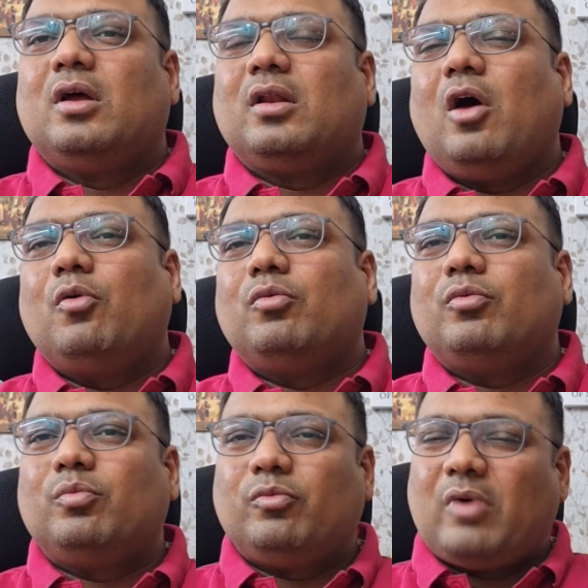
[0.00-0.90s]
Now,
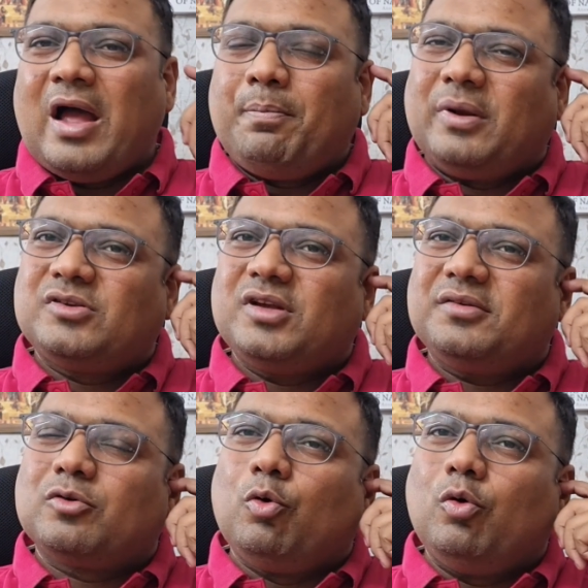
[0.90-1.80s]
I
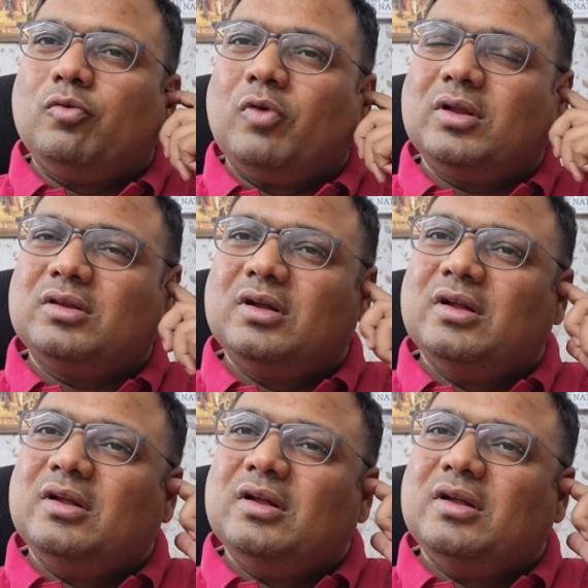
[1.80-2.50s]
purchase gold worth